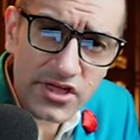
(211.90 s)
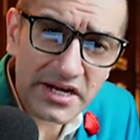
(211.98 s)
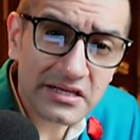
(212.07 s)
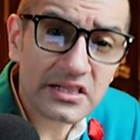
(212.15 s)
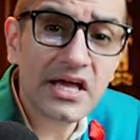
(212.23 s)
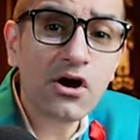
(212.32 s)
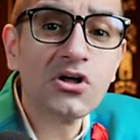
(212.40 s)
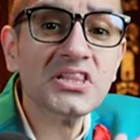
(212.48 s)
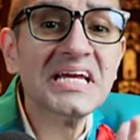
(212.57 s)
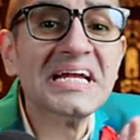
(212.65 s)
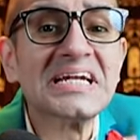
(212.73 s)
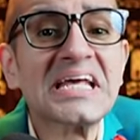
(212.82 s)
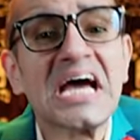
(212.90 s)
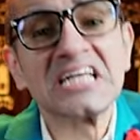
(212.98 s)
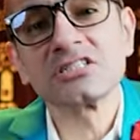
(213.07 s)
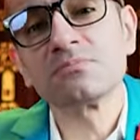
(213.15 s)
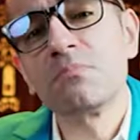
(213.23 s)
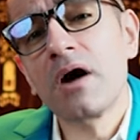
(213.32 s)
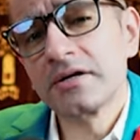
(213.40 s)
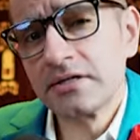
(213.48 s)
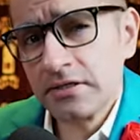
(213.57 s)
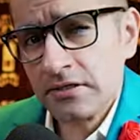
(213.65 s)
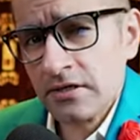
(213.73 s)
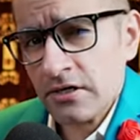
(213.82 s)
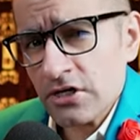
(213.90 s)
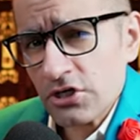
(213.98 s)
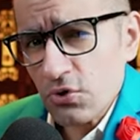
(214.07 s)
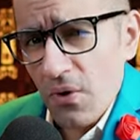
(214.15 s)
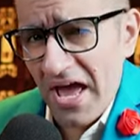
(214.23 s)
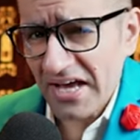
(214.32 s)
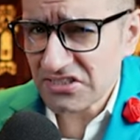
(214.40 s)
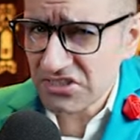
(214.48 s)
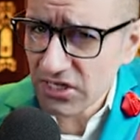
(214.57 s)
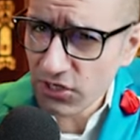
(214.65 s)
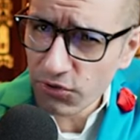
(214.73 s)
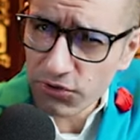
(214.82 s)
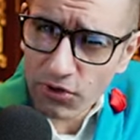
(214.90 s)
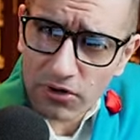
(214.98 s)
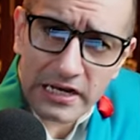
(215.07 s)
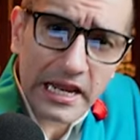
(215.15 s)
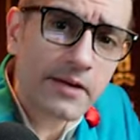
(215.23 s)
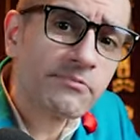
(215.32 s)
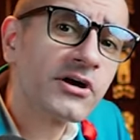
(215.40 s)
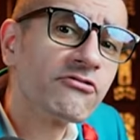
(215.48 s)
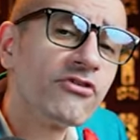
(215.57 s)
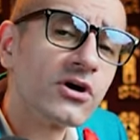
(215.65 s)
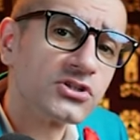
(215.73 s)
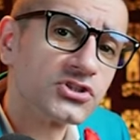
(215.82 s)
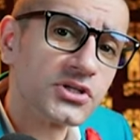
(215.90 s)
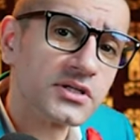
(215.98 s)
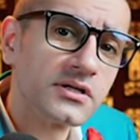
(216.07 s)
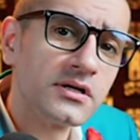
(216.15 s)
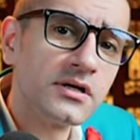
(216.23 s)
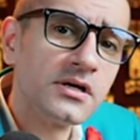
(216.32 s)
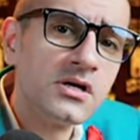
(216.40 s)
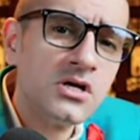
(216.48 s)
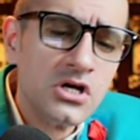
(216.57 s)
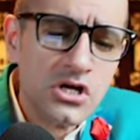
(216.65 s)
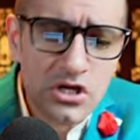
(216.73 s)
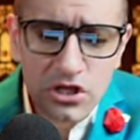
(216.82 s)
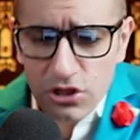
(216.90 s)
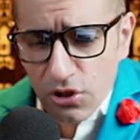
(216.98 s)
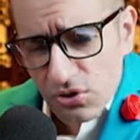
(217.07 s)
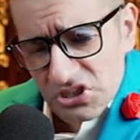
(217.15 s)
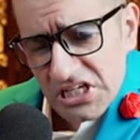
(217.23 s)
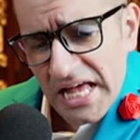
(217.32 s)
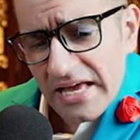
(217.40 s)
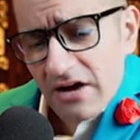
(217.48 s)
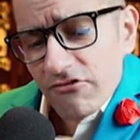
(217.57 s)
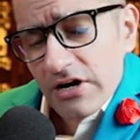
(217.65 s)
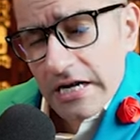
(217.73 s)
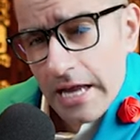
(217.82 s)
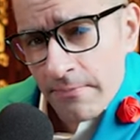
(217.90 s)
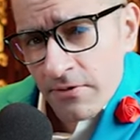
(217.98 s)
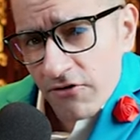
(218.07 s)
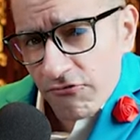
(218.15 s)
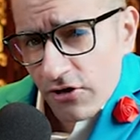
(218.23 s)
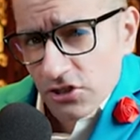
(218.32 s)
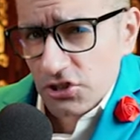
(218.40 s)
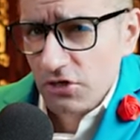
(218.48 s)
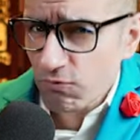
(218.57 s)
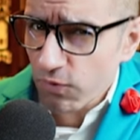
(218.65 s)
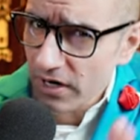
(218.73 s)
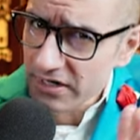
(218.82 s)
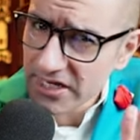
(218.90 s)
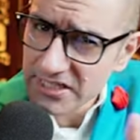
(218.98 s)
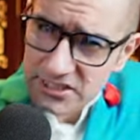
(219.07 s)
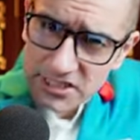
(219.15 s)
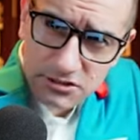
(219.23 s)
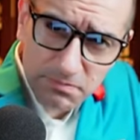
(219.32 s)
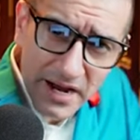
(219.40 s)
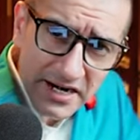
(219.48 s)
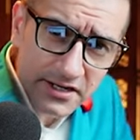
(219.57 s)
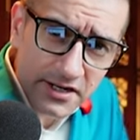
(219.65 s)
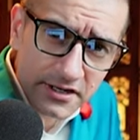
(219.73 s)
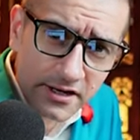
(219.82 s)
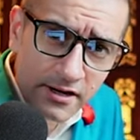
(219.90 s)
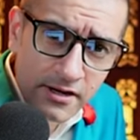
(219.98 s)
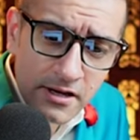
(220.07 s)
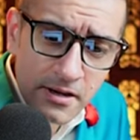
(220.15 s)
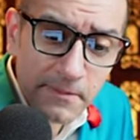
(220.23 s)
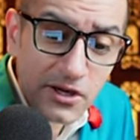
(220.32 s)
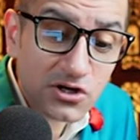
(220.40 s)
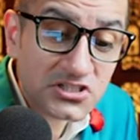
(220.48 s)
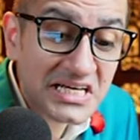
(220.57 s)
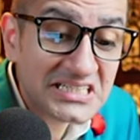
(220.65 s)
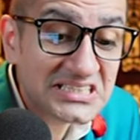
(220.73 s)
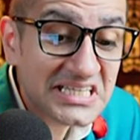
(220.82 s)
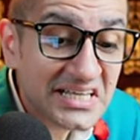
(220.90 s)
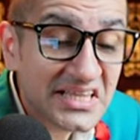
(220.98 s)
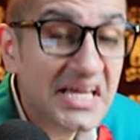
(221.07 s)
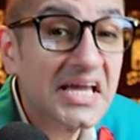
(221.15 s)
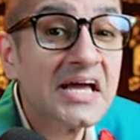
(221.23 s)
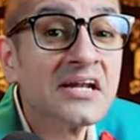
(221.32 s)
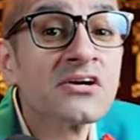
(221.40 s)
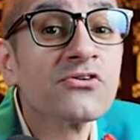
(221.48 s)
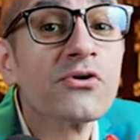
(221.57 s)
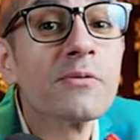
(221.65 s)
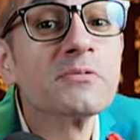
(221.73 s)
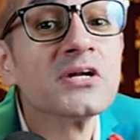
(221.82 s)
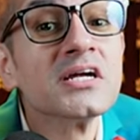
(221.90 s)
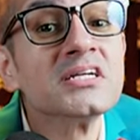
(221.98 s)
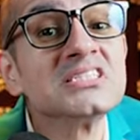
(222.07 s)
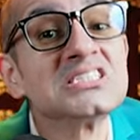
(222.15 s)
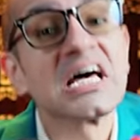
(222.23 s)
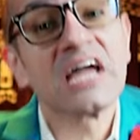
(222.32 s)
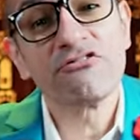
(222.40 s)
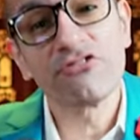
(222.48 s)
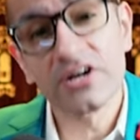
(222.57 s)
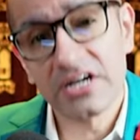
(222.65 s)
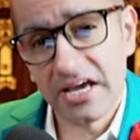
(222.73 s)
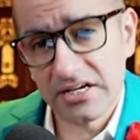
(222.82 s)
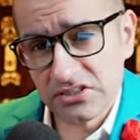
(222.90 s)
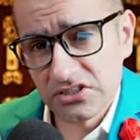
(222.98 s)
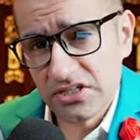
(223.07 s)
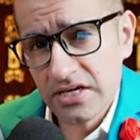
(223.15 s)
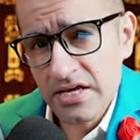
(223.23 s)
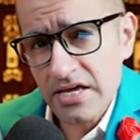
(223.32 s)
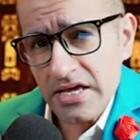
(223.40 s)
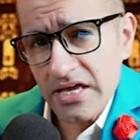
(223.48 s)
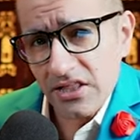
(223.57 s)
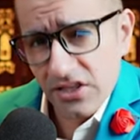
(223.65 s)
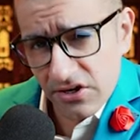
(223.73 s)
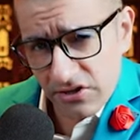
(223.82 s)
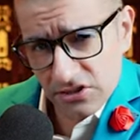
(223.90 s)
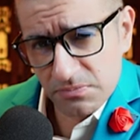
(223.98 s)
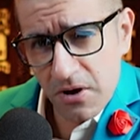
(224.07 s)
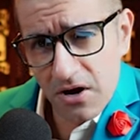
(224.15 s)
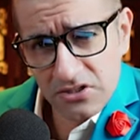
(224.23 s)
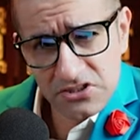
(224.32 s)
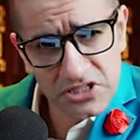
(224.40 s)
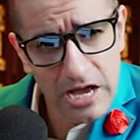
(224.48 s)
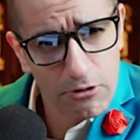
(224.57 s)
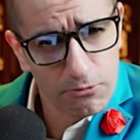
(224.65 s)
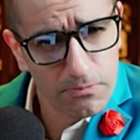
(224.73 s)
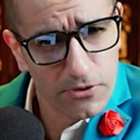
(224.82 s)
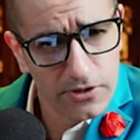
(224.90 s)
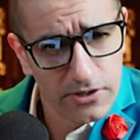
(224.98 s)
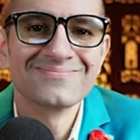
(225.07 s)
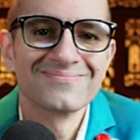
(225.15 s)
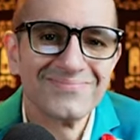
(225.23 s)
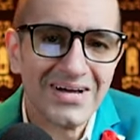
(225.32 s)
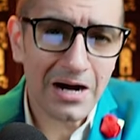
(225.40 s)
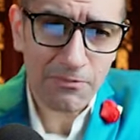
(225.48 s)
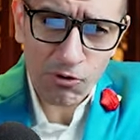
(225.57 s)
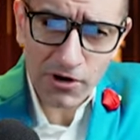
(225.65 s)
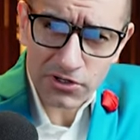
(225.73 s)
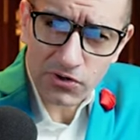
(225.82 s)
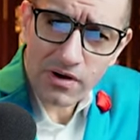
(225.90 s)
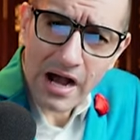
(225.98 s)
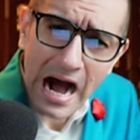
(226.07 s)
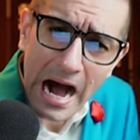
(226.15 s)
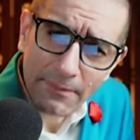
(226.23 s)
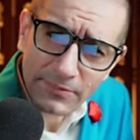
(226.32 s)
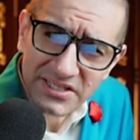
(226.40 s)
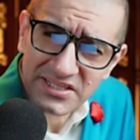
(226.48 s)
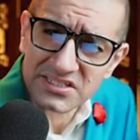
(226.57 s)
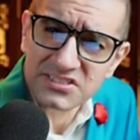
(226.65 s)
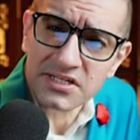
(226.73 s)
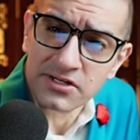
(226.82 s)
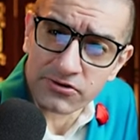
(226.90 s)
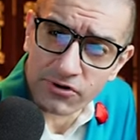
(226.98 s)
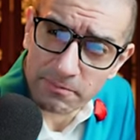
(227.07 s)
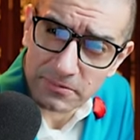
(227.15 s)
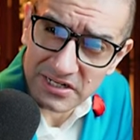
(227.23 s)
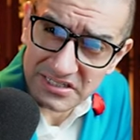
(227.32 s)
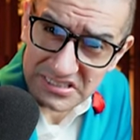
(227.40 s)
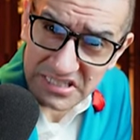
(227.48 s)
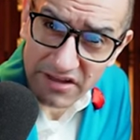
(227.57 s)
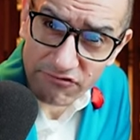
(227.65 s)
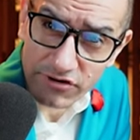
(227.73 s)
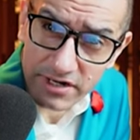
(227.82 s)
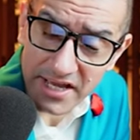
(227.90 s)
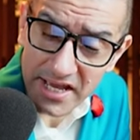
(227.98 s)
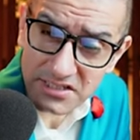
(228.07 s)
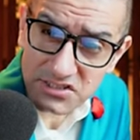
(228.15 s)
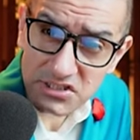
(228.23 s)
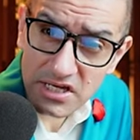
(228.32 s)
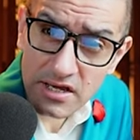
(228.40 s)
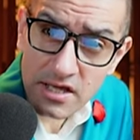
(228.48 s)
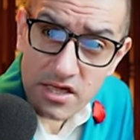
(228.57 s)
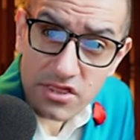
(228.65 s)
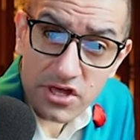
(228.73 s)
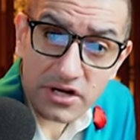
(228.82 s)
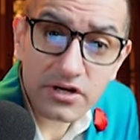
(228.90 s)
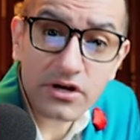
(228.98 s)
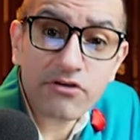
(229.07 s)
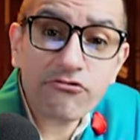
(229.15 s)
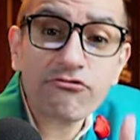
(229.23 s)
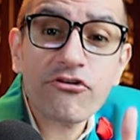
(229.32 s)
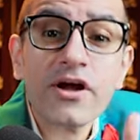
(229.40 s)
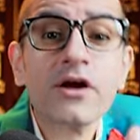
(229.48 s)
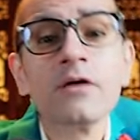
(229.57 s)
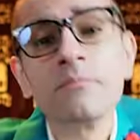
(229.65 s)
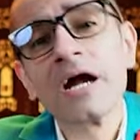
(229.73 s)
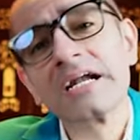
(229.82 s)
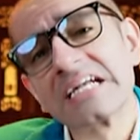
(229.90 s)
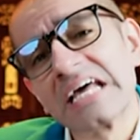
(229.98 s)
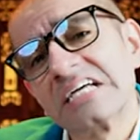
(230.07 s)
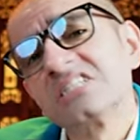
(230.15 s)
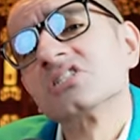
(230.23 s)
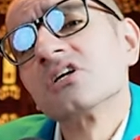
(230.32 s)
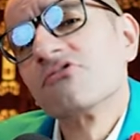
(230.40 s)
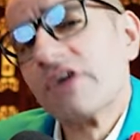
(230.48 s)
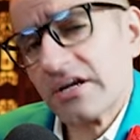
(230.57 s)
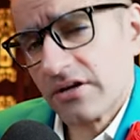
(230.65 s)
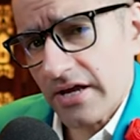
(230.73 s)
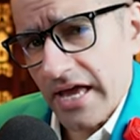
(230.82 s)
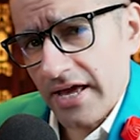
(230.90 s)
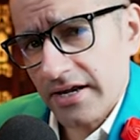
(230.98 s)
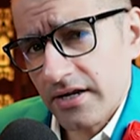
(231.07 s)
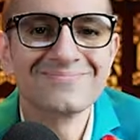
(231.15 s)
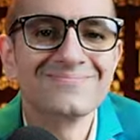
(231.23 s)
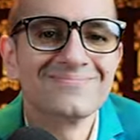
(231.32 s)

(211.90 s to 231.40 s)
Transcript: then click on the test button to execute your Lambda function. Looks like our Lambda function worked as expected because I see the encrypted ciphertext in the response output. I'm going to copy this encrypted ciphertext then configure my test event again.